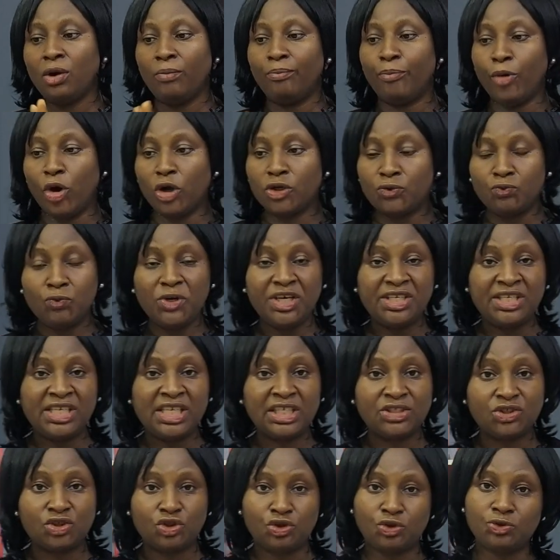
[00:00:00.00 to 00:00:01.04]
But with
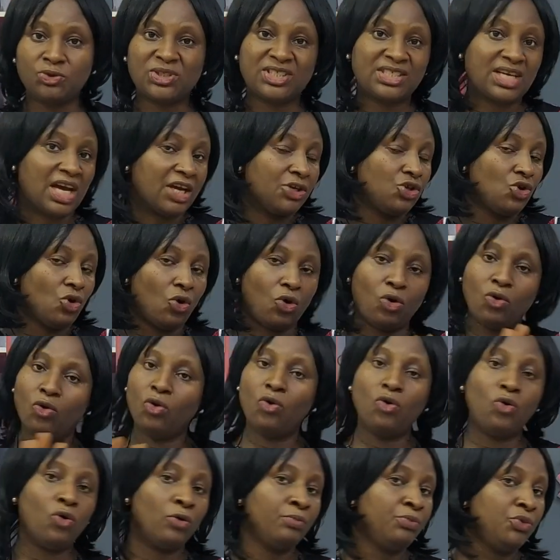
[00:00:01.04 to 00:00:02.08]
this juicer, your
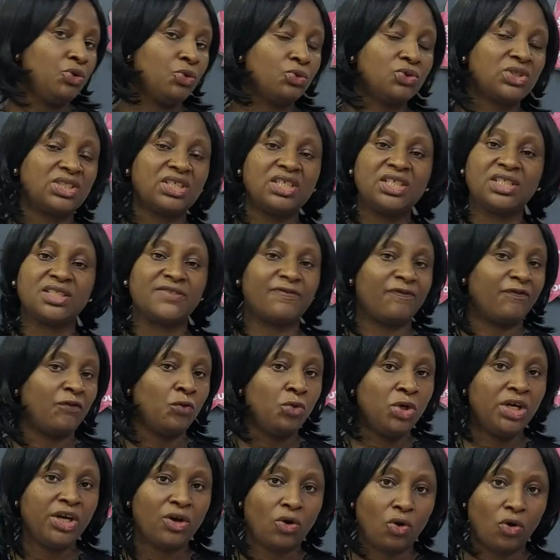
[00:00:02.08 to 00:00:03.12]
home use is
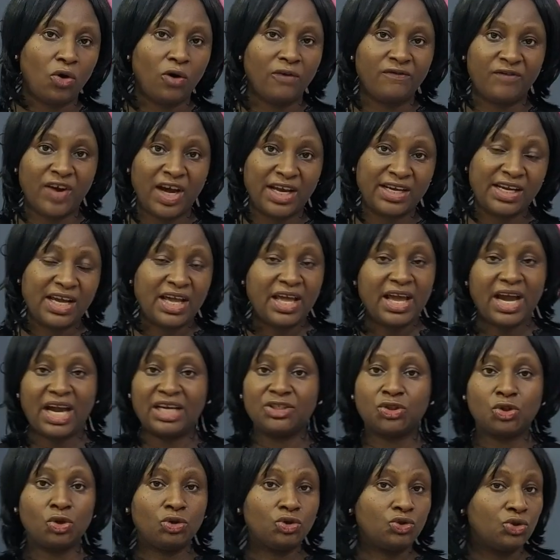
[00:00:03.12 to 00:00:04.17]
fully covered.
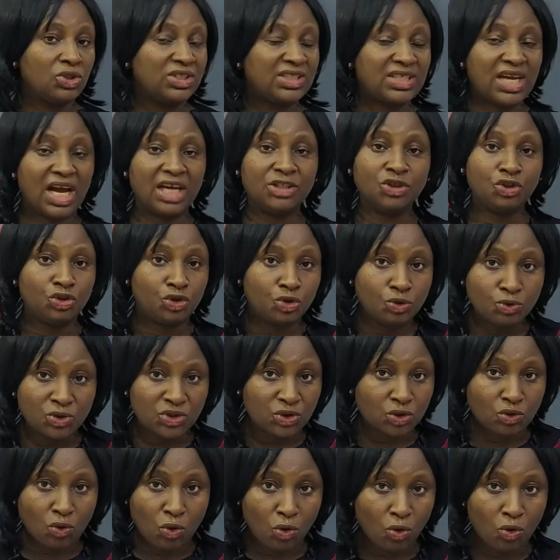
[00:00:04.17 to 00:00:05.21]
I told you it can
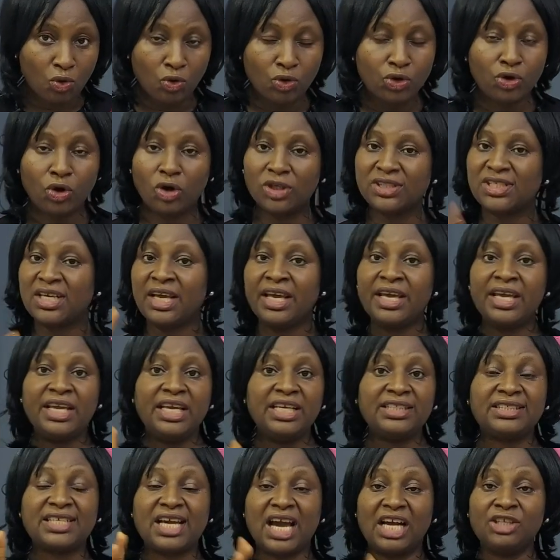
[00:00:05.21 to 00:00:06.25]
juice coconut,
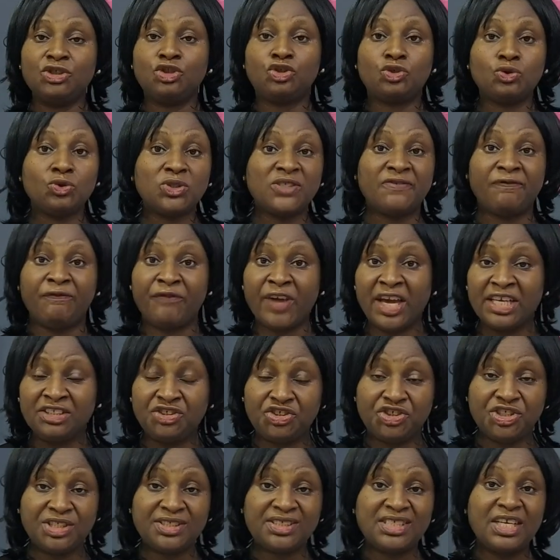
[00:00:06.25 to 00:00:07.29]
it can juice
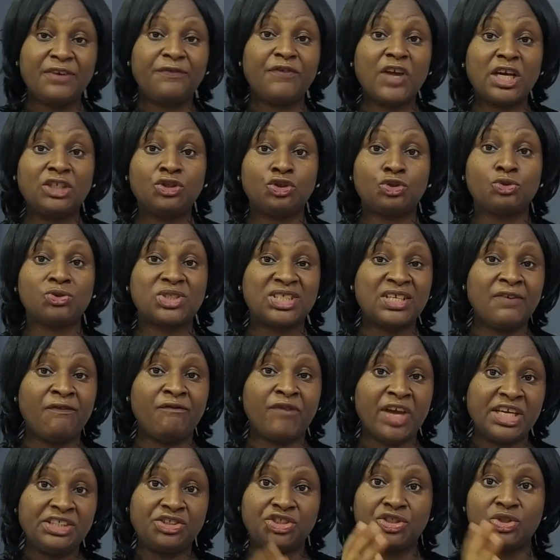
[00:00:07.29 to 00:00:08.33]
veggies. If you are juicing
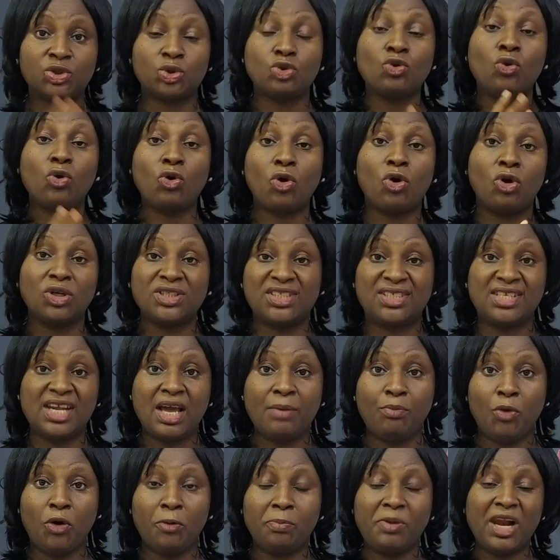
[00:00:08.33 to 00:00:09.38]
veggies, don't cut
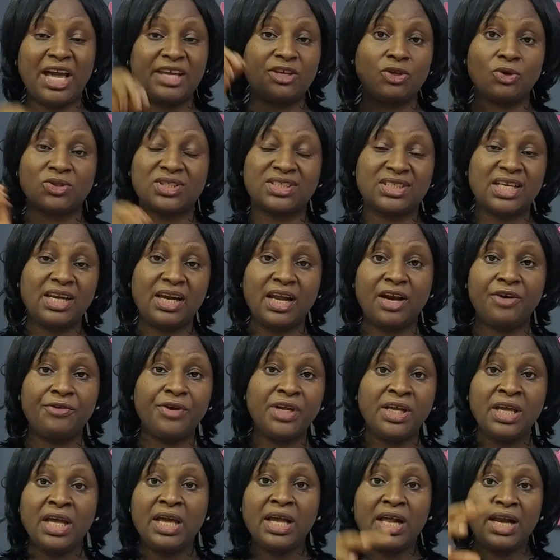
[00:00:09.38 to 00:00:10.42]
them up, like your
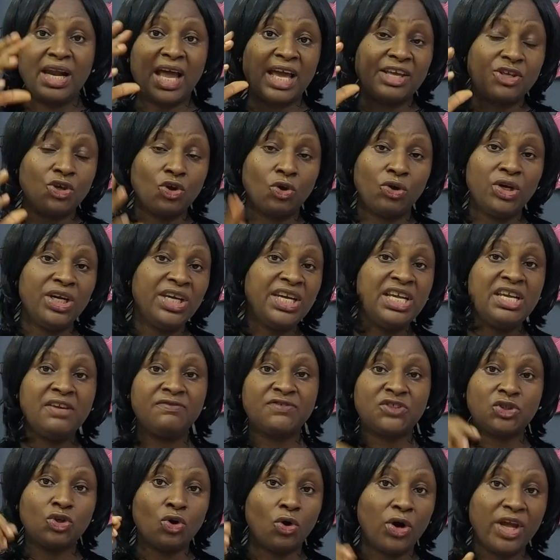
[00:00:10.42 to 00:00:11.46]
celery, like your
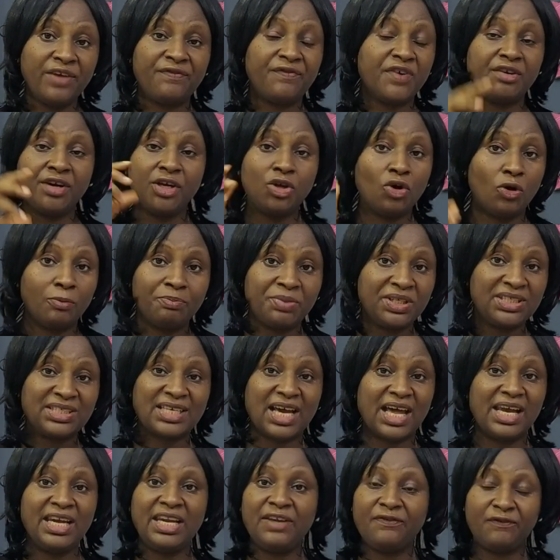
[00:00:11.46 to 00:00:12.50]
leaves, your ephedrine, your
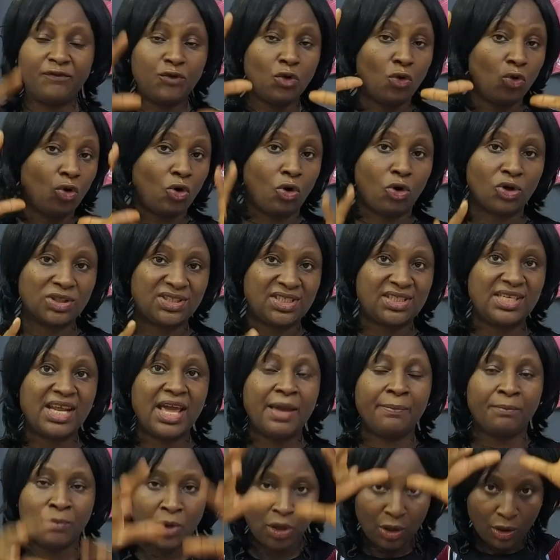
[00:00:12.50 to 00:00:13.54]
bitter leaf. Don't cut
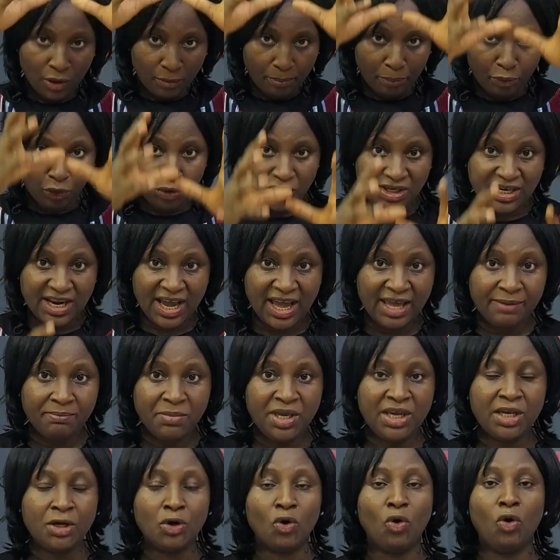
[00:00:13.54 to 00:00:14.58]
them. Put
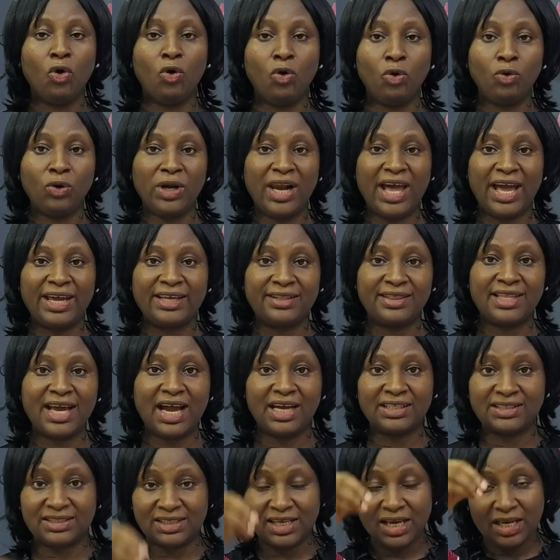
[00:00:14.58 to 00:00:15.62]
them in whole like
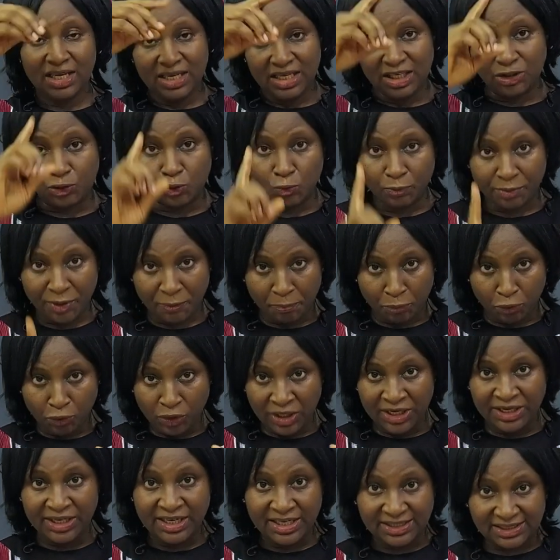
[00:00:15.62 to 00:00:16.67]
that. It will be
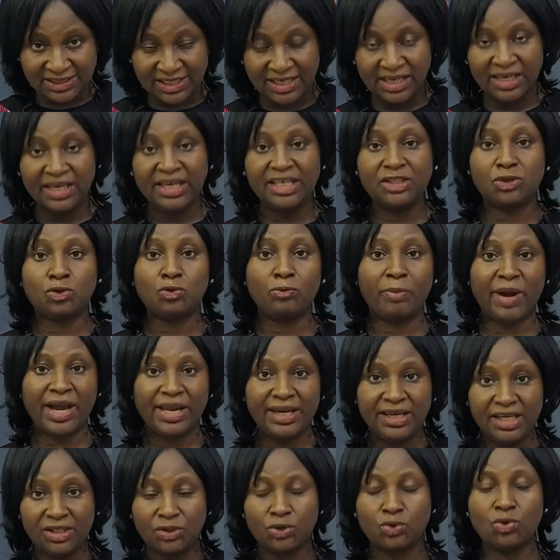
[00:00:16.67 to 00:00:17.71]
pulling it in little
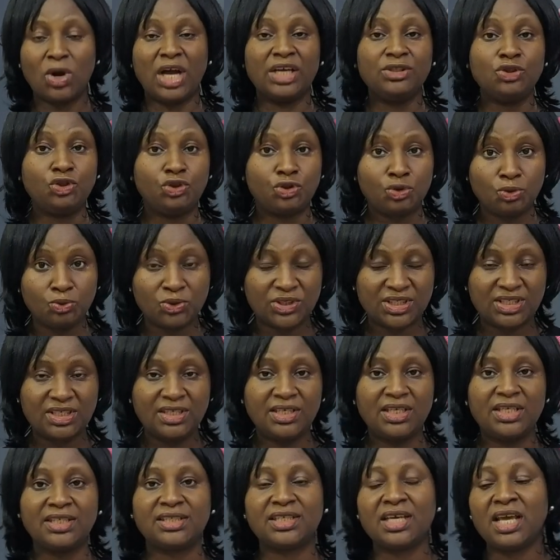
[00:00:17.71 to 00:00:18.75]
by little and
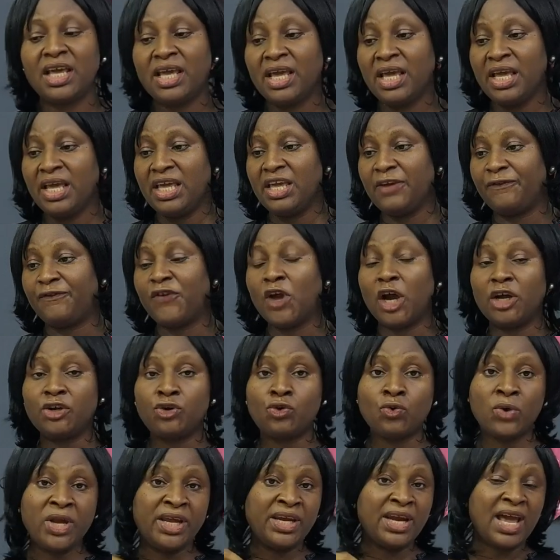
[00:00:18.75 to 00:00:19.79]
juicing it. If you are
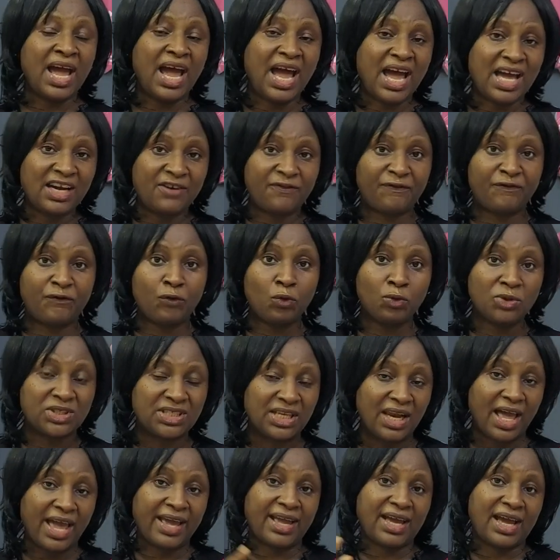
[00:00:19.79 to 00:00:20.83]
doing hard
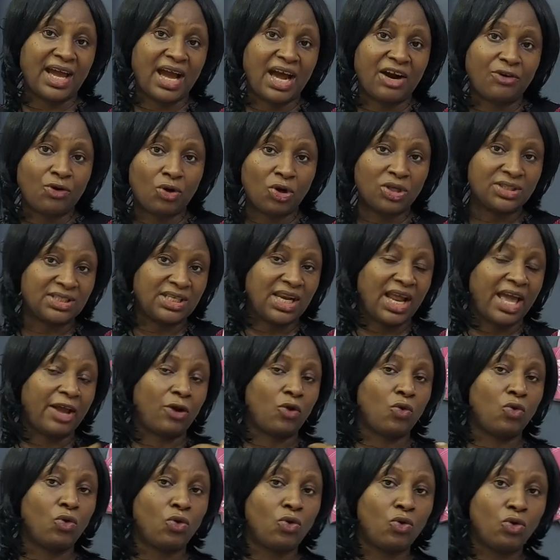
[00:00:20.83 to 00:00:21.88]
fruits like carrot,
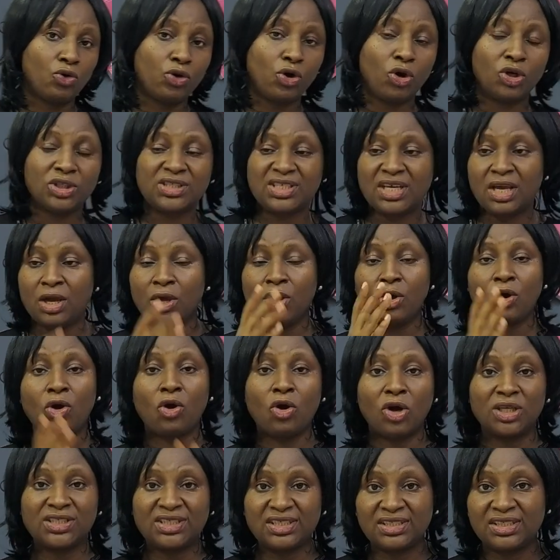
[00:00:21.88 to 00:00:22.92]
like coconut,
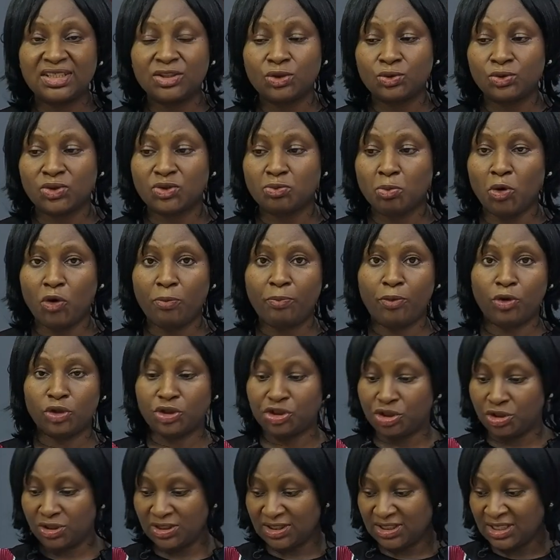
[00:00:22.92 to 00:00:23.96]
cut it into small
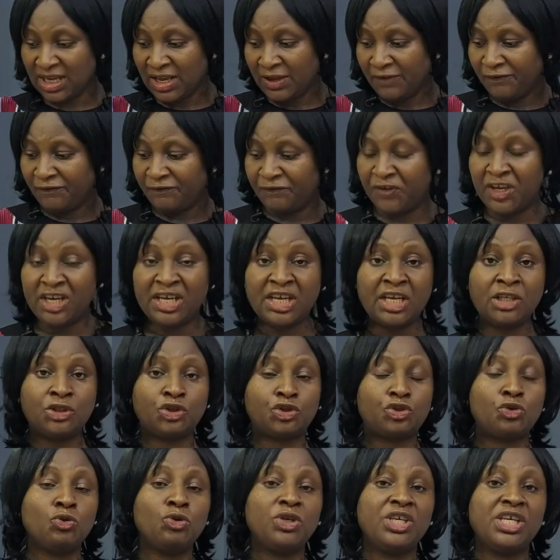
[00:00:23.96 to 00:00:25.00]
portions, feed
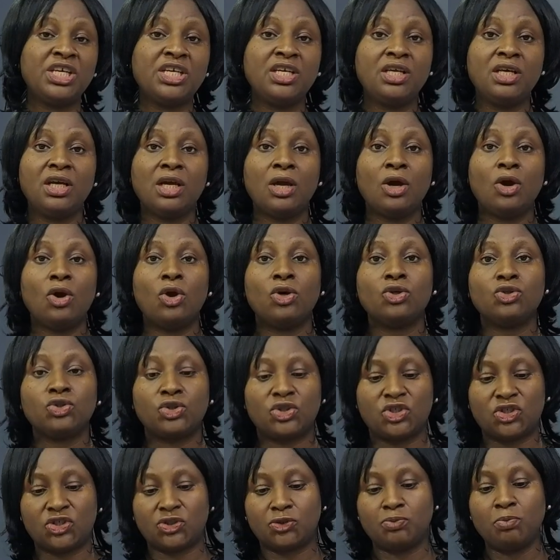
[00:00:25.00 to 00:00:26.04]
it through the
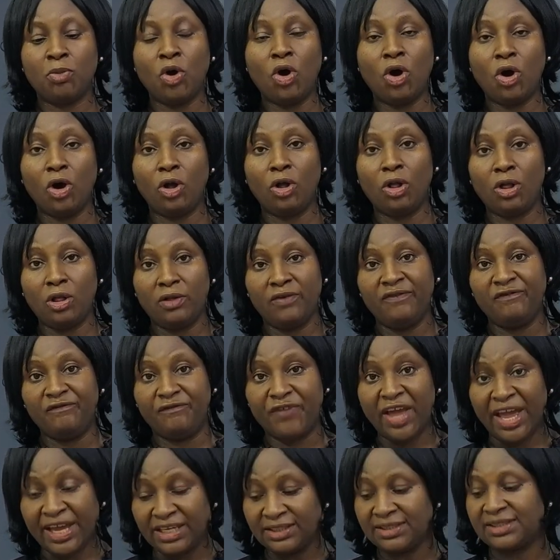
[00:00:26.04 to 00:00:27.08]
small
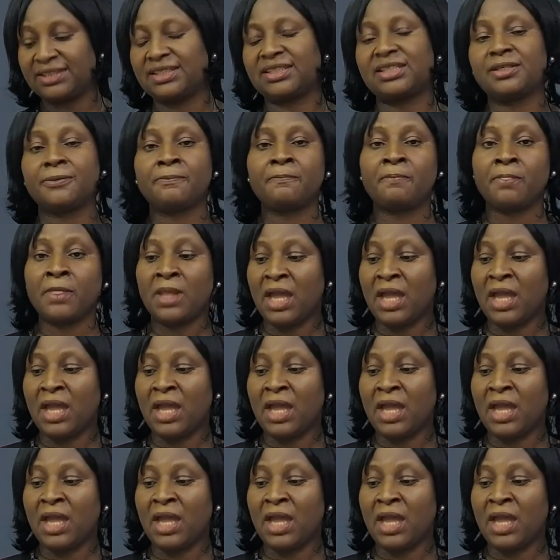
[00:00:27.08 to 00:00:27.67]
vents.